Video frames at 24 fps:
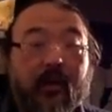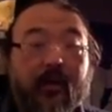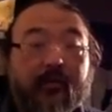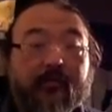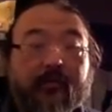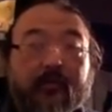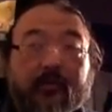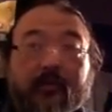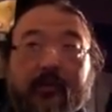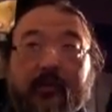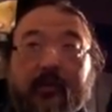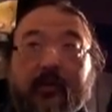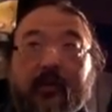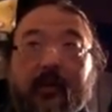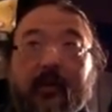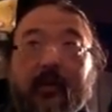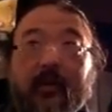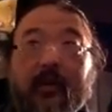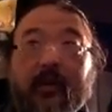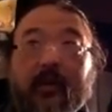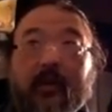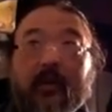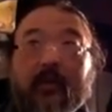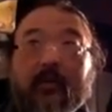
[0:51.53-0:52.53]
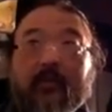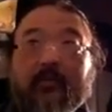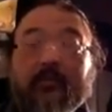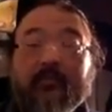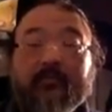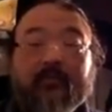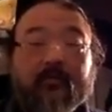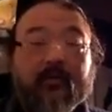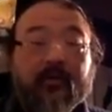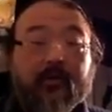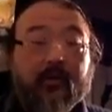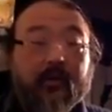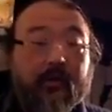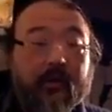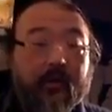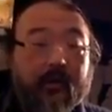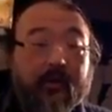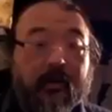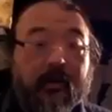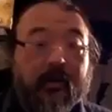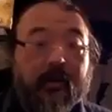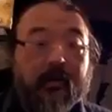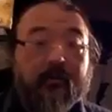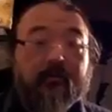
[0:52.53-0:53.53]
Obviously, and
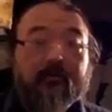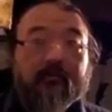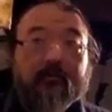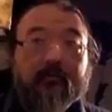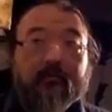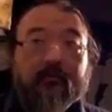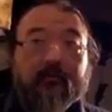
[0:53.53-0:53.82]
clarinet